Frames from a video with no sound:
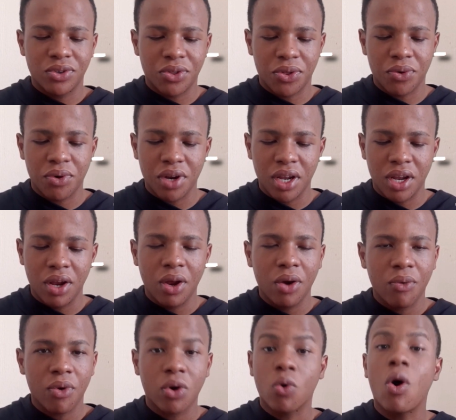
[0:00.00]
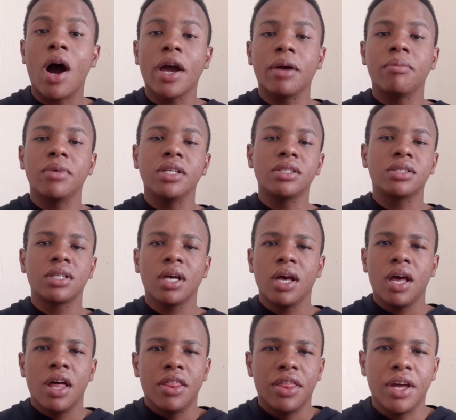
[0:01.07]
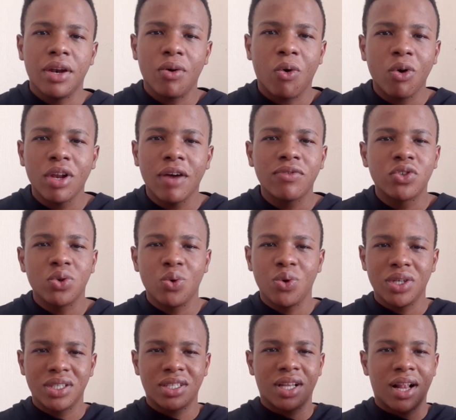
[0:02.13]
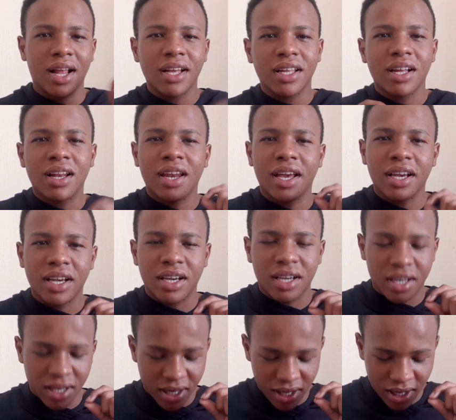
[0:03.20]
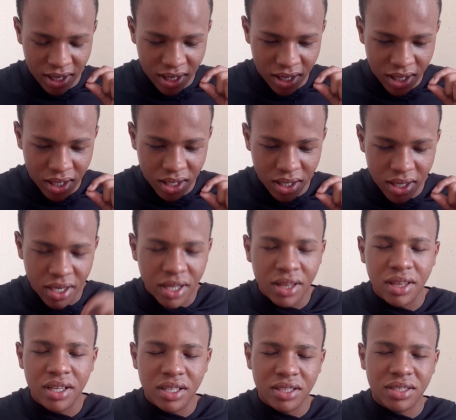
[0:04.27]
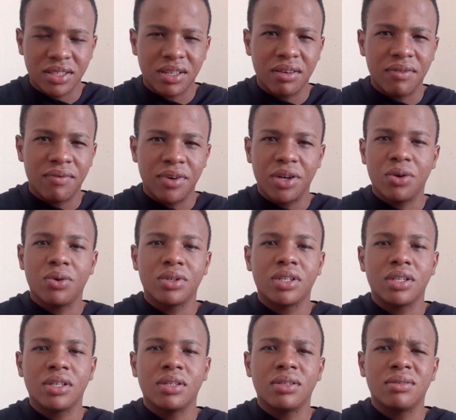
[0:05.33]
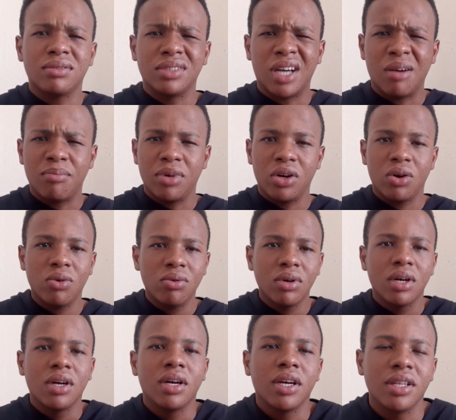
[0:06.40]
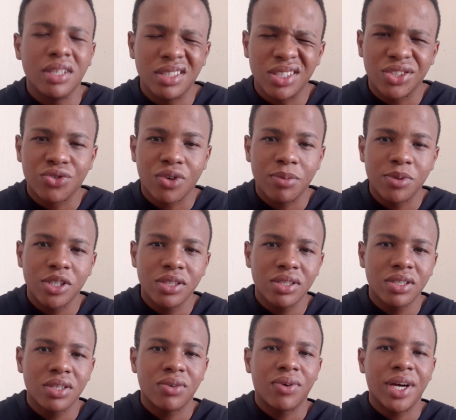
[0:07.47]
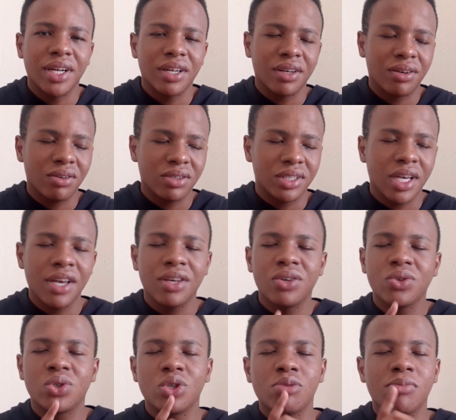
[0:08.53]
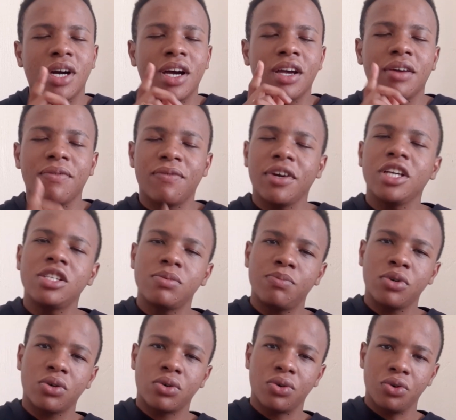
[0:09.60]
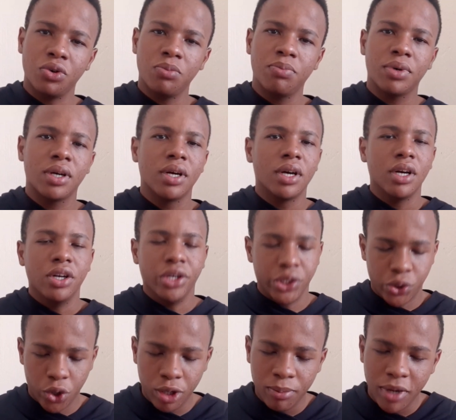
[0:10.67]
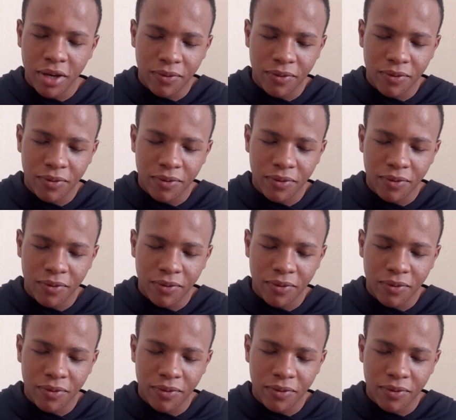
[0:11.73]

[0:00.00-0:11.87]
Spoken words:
3 requirements, then all you have to do is click a link in this video down below in the descriptions, right? It'll take you to my Facebook group. Join my